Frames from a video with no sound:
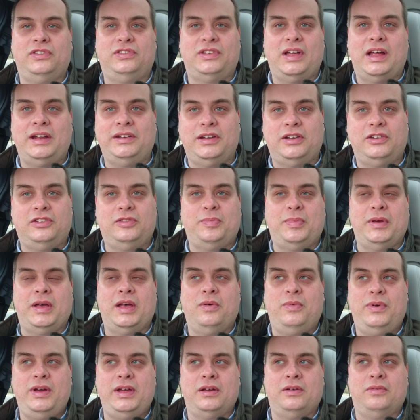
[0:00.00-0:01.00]
a standard
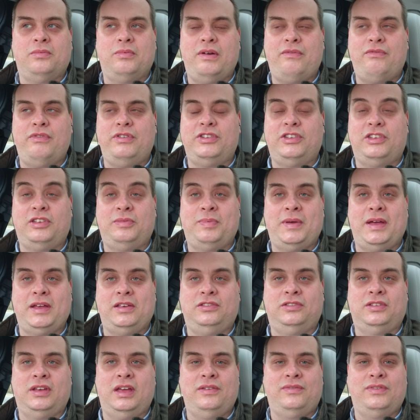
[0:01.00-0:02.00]
spare wheel, whether it's a
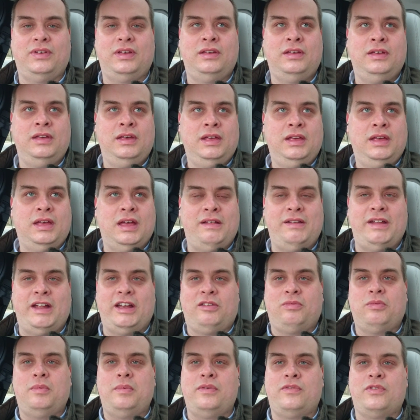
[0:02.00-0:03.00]
space saver, and
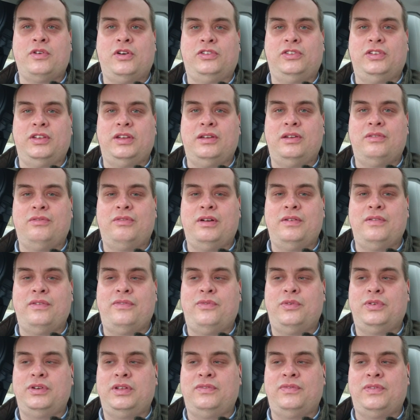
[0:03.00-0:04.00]
that's what we've got in the Rover
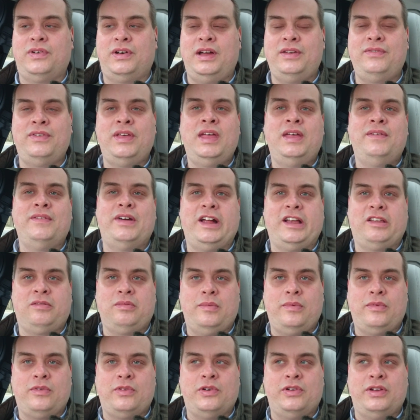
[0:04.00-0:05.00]
45, that's
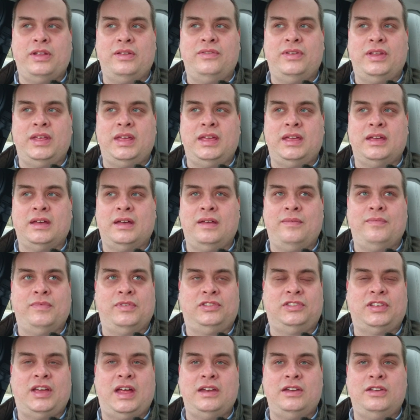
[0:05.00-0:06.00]
what we've got in the
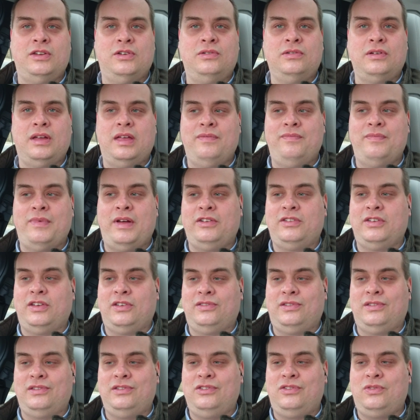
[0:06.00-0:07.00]
Sanyong, in that
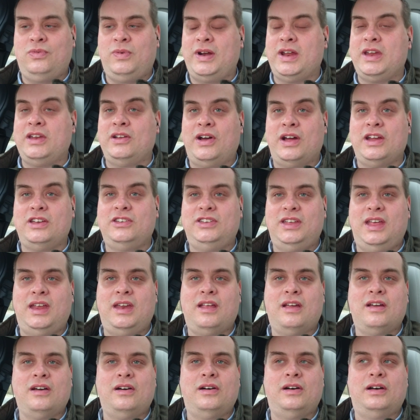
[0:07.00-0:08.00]

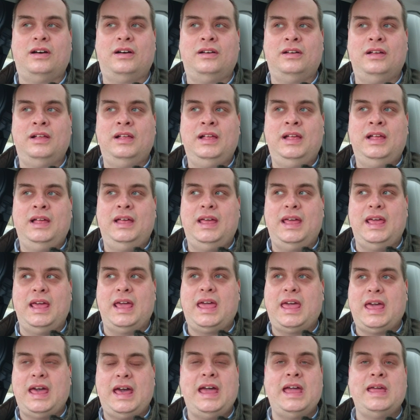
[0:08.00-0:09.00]
2019 car,
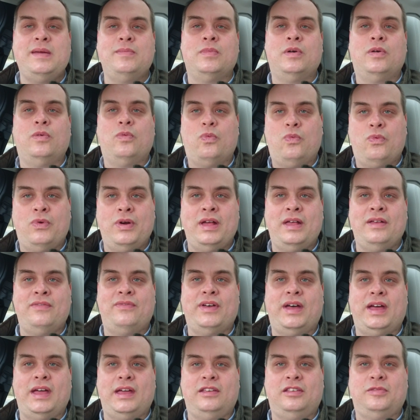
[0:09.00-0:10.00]
it came
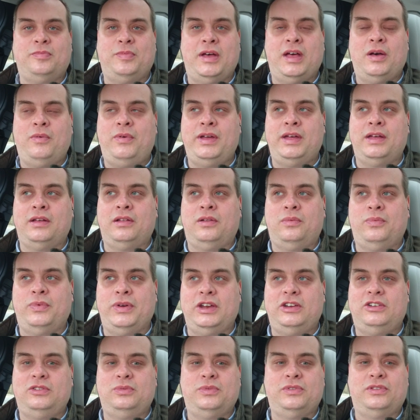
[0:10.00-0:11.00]
with a spare wheel,
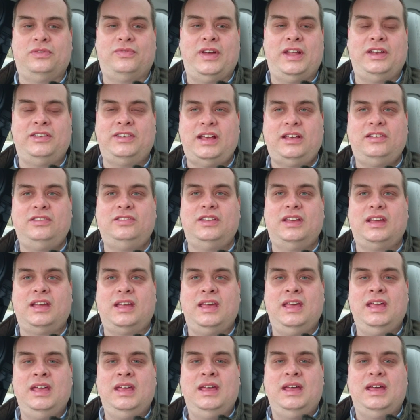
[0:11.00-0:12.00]
which was
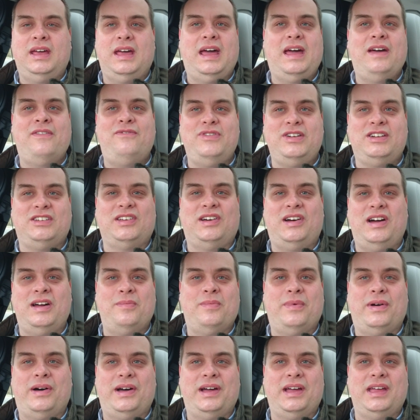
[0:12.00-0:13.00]
fantastic. Every
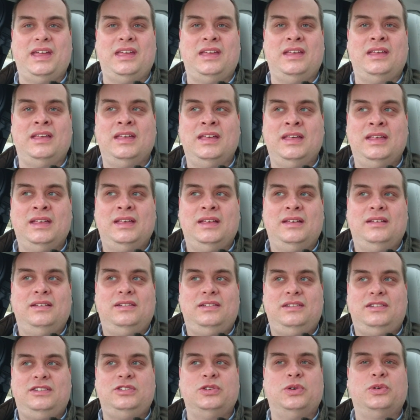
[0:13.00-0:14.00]
time I
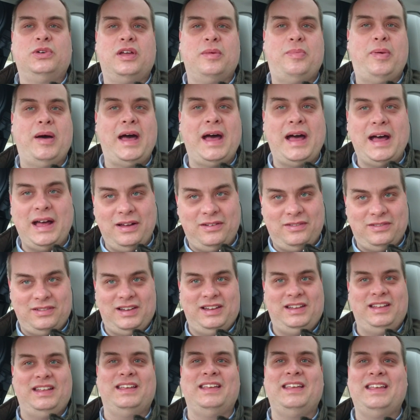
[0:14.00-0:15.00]
talk
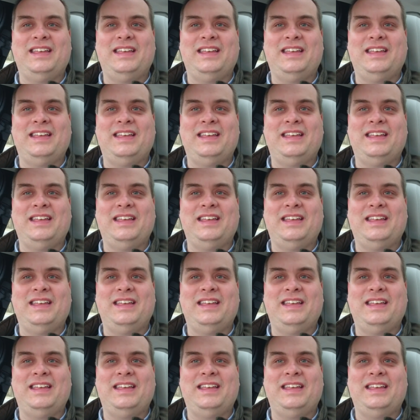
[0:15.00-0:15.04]
about